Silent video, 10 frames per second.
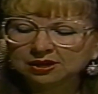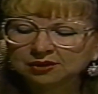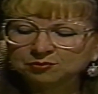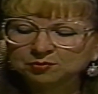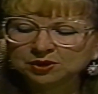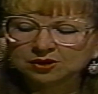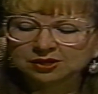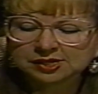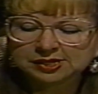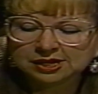from the
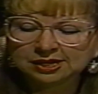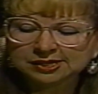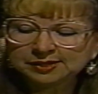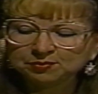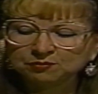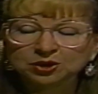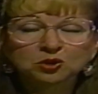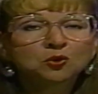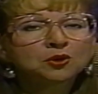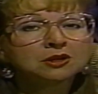United States. The
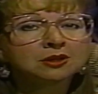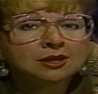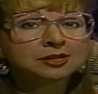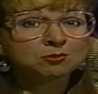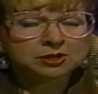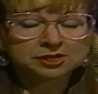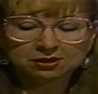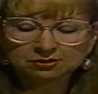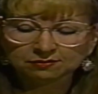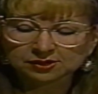Victorian, as a
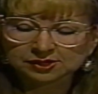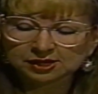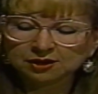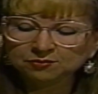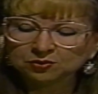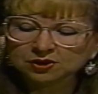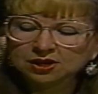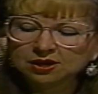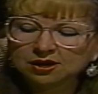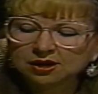result of this effort,
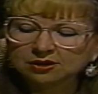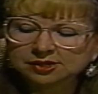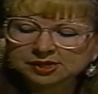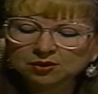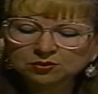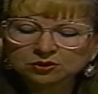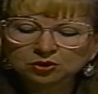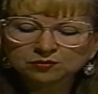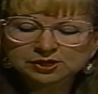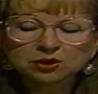and it's now in the
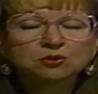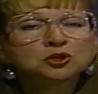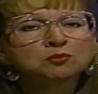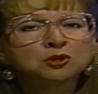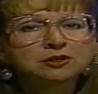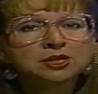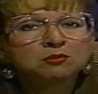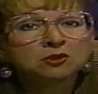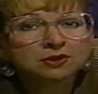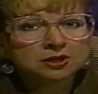Nova Scotia Museum
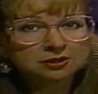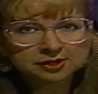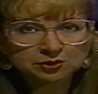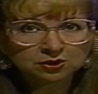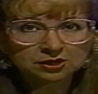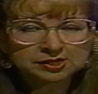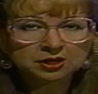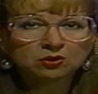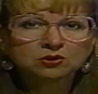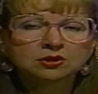of Industry in
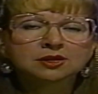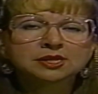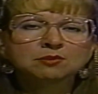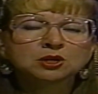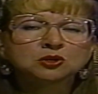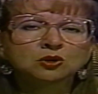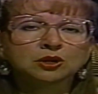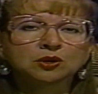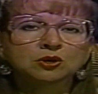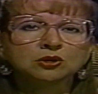Stellarton, as I mentioned
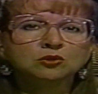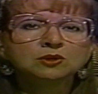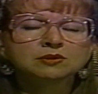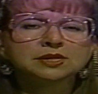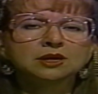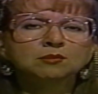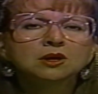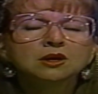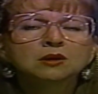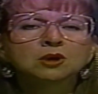earlier, a new museum,
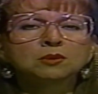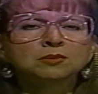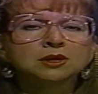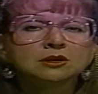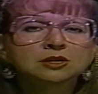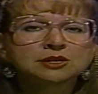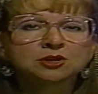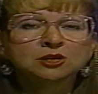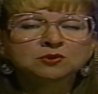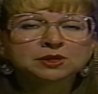probably an
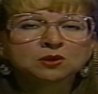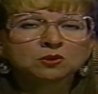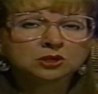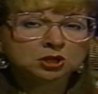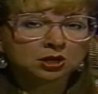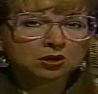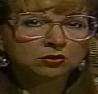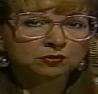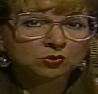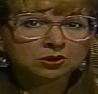interesting one to check out
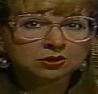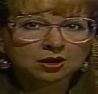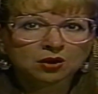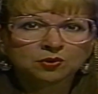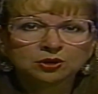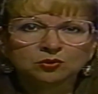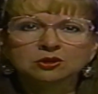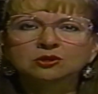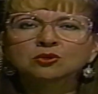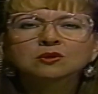if you're in the area doing
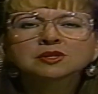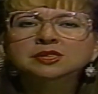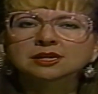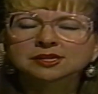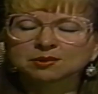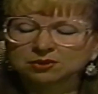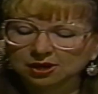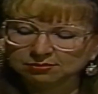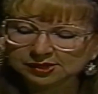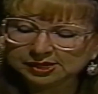the tourist thing
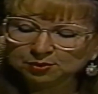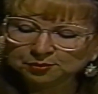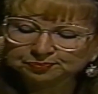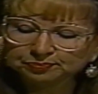sometime this summer.